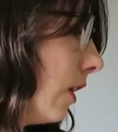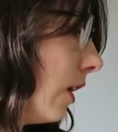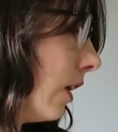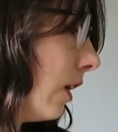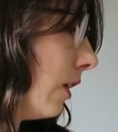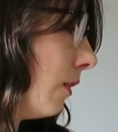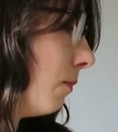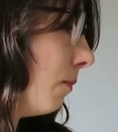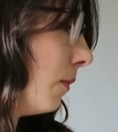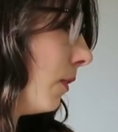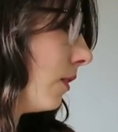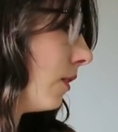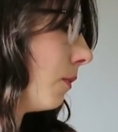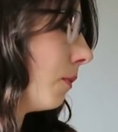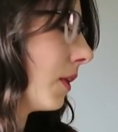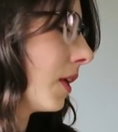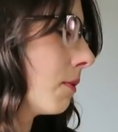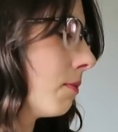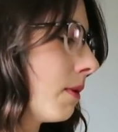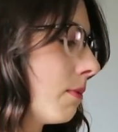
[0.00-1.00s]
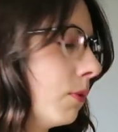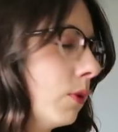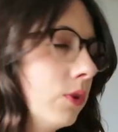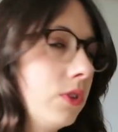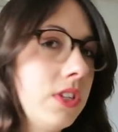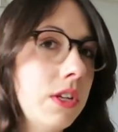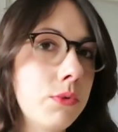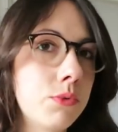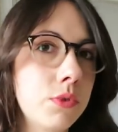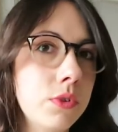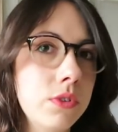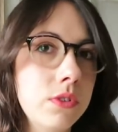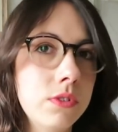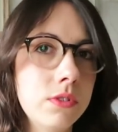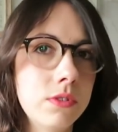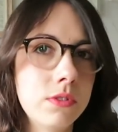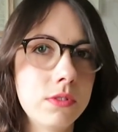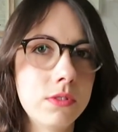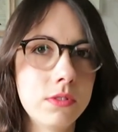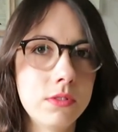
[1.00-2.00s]
and something a bit more different
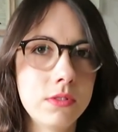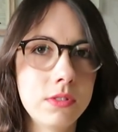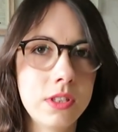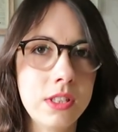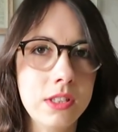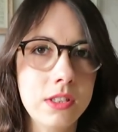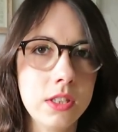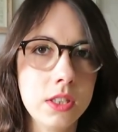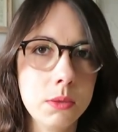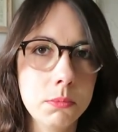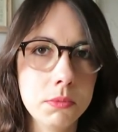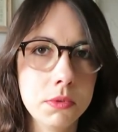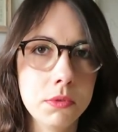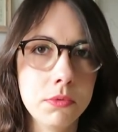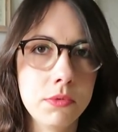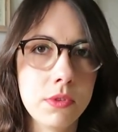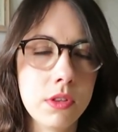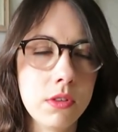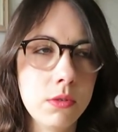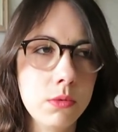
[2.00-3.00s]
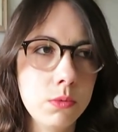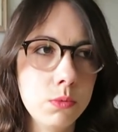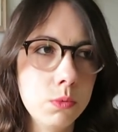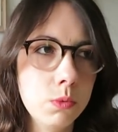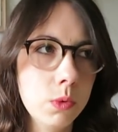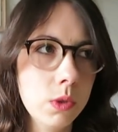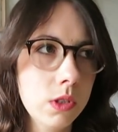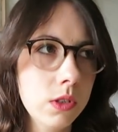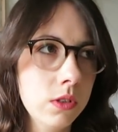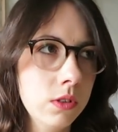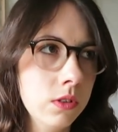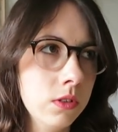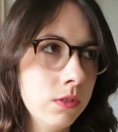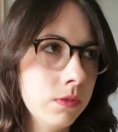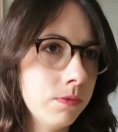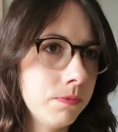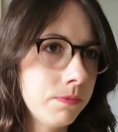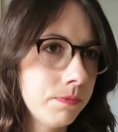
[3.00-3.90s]
in terms of the wool.